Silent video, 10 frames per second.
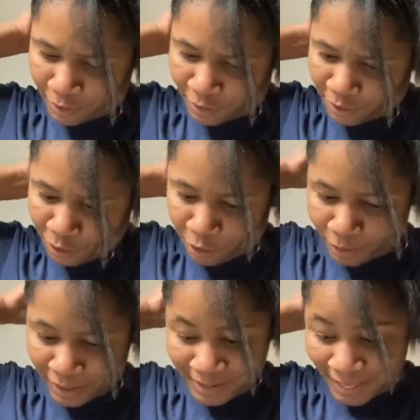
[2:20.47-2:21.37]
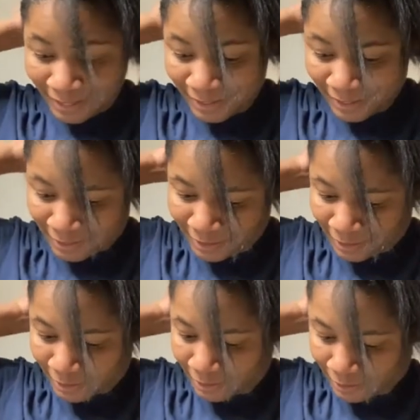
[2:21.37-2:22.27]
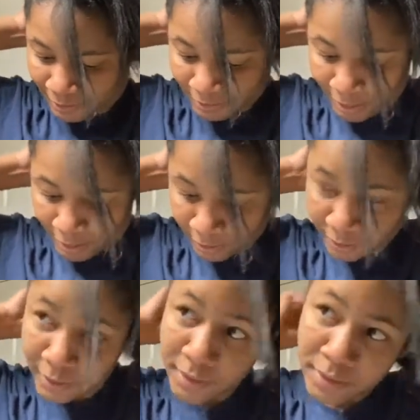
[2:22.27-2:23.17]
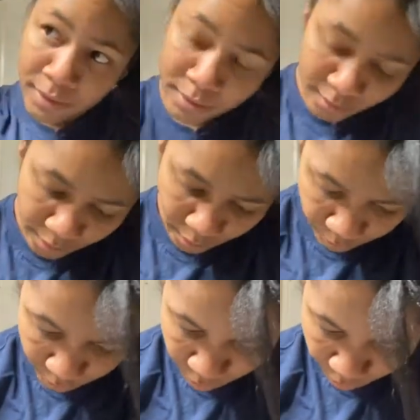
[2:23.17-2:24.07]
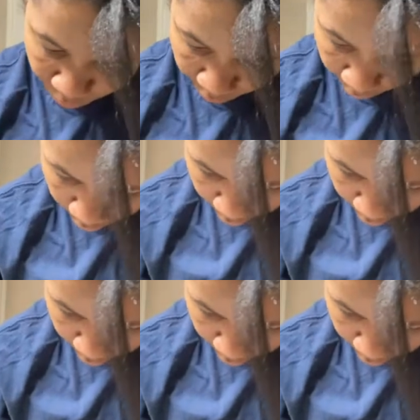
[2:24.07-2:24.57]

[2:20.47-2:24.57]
you know, a licensed stylist. I was doing their hair